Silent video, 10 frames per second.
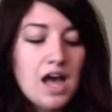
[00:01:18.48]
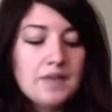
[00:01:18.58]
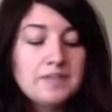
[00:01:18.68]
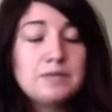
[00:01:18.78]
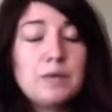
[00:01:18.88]

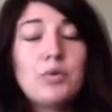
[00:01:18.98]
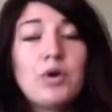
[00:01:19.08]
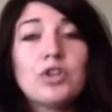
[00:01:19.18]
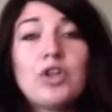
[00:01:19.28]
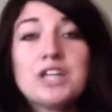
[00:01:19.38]
These people
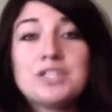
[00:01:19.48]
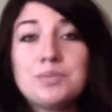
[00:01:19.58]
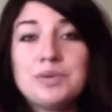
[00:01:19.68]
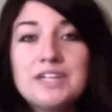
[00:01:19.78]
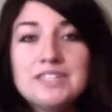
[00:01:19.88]
are locked
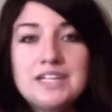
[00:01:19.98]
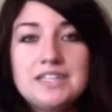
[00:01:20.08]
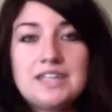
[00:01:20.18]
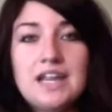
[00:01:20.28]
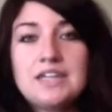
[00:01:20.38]
in
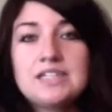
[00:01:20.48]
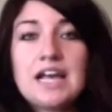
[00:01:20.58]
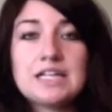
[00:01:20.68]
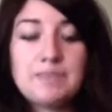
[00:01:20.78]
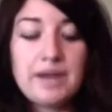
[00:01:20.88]
prisons, and
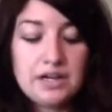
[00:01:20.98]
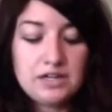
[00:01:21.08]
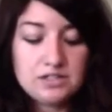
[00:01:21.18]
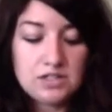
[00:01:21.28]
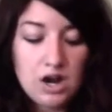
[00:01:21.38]

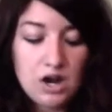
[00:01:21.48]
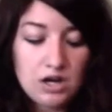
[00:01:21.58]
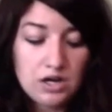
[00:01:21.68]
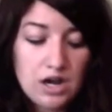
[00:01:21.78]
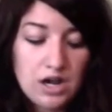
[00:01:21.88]
taxpayers
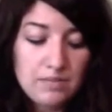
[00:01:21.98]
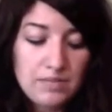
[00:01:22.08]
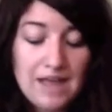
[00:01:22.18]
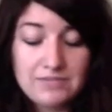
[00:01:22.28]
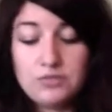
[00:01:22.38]

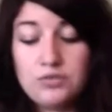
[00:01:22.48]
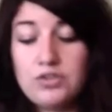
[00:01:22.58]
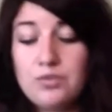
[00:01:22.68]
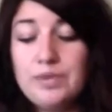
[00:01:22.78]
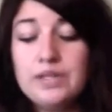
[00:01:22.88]
have to
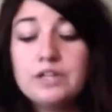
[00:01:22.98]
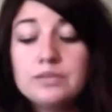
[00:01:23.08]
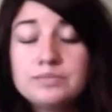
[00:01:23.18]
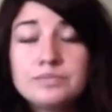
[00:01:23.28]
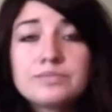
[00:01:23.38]
foot the
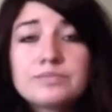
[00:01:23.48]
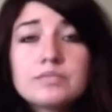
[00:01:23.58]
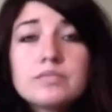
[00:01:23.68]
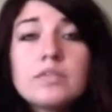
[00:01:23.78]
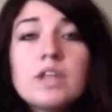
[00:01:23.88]
bill.
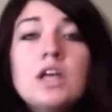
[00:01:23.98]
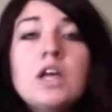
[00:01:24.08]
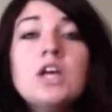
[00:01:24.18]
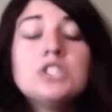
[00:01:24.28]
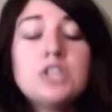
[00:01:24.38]

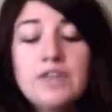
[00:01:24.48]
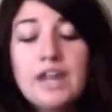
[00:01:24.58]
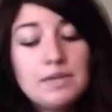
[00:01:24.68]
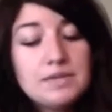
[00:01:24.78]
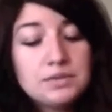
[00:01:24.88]
So if
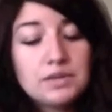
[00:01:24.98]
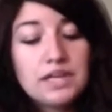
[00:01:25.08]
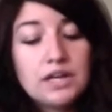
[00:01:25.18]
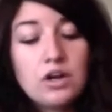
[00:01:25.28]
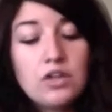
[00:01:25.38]
cannabis were
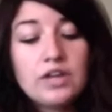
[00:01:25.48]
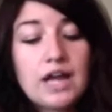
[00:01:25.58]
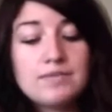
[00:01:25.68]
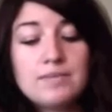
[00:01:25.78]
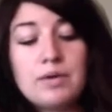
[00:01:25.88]
legal, the
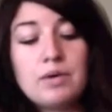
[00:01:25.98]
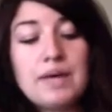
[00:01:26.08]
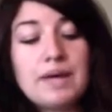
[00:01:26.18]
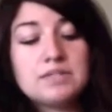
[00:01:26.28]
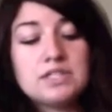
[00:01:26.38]
government would
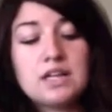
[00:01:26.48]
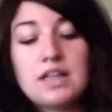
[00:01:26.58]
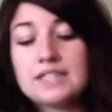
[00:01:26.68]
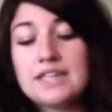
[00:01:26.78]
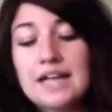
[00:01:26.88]
be able to
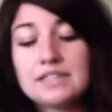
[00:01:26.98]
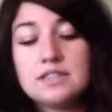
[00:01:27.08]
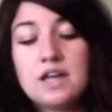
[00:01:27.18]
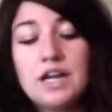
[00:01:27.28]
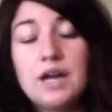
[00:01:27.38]
collect
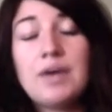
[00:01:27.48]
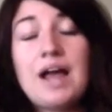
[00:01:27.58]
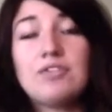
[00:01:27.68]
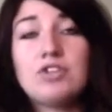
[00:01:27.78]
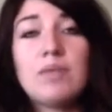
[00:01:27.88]
taxes on it and would
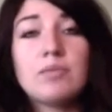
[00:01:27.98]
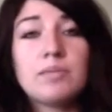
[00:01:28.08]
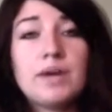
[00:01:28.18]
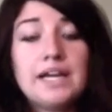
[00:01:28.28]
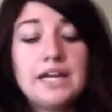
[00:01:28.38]
have a lot
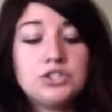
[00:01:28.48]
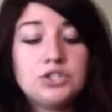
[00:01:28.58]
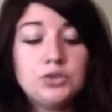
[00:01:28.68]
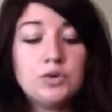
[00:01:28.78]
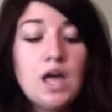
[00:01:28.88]
more money
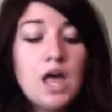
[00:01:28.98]
to